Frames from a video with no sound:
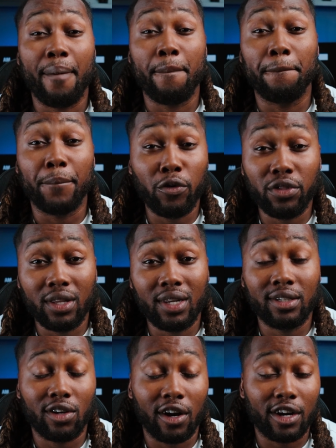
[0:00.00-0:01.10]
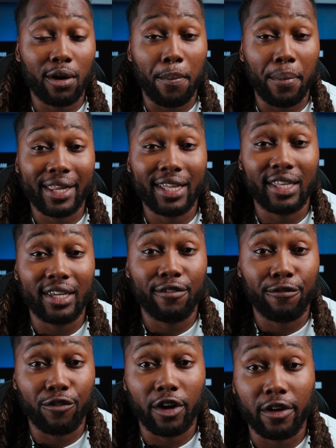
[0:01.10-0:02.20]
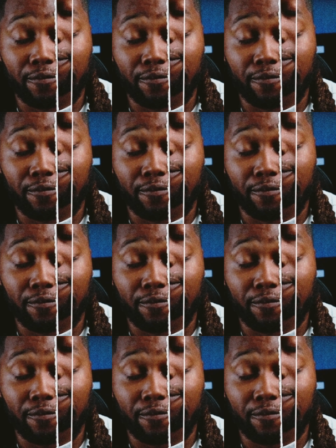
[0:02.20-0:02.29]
And both of these are completely free.